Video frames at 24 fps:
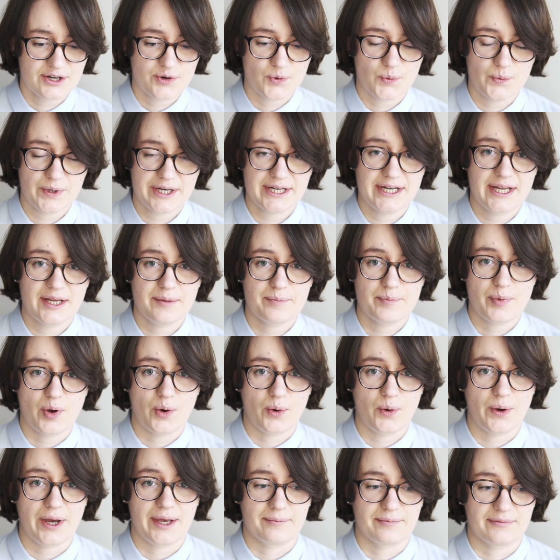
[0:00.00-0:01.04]
reading
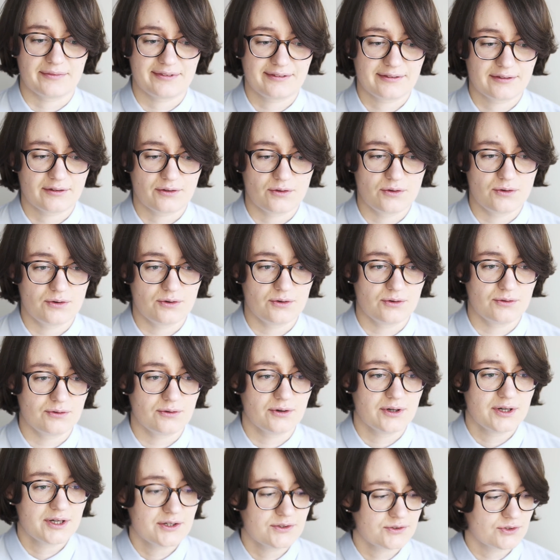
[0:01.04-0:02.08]
poems or
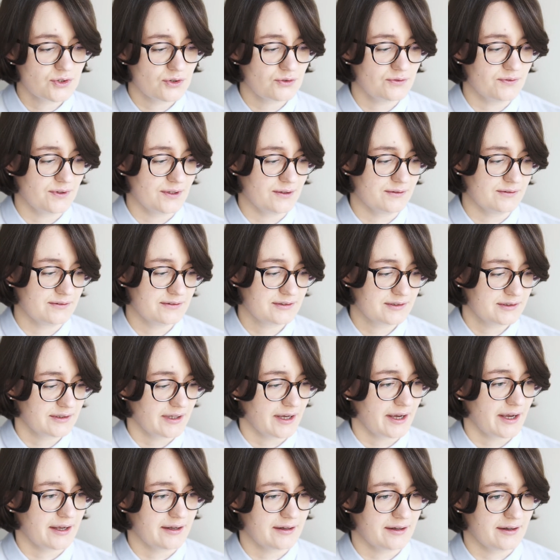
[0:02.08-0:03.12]
novels
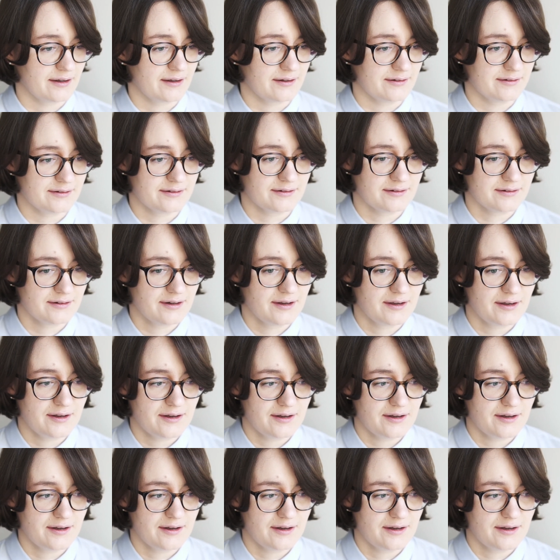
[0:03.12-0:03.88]
and